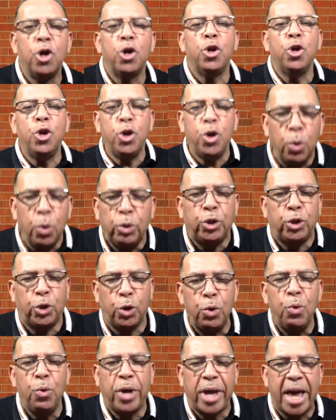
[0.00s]
you
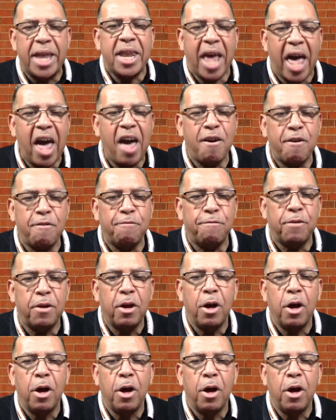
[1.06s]
too can have